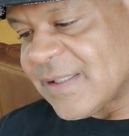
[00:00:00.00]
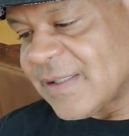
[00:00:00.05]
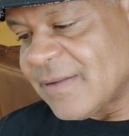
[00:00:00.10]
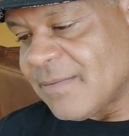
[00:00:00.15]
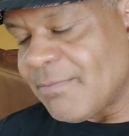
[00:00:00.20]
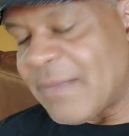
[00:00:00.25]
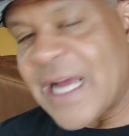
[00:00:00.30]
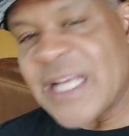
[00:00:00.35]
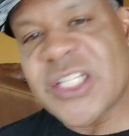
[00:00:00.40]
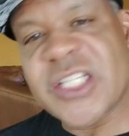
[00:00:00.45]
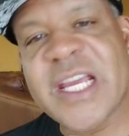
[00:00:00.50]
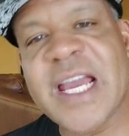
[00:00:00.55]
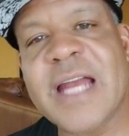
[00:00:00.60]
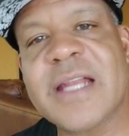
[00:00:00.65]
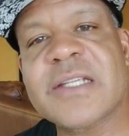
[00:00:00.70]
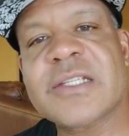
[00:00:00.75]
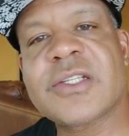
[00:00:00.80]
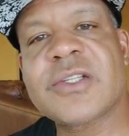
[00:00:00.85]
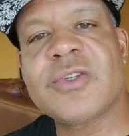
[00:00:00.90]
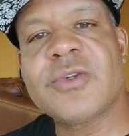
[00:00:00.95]
my
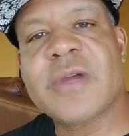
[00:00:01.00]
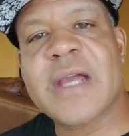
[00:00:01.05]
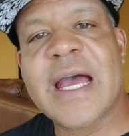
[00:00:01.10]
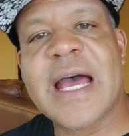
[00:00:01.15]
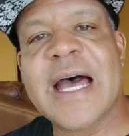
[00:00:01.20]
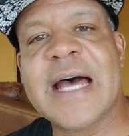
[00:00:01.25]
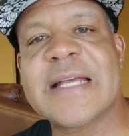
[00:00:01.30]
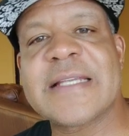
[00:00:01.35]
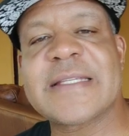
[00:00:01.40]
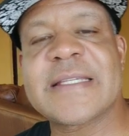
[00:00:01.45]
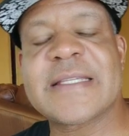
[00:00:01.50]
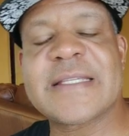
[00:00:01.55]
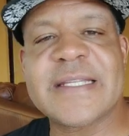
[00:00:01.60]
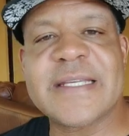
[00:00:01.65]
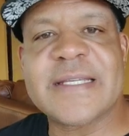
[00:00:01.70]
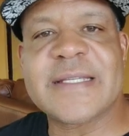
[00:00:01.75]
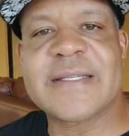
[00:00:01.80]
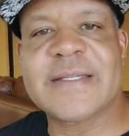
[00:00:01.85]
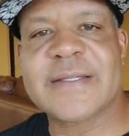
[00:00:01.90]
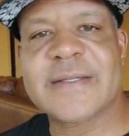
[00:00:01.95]
challenge to you guys is
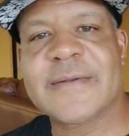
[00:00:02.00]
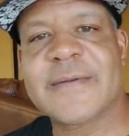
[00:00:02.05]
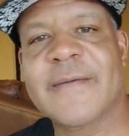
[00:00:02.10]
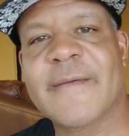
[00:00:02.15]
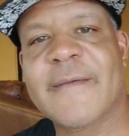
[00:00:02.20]
this.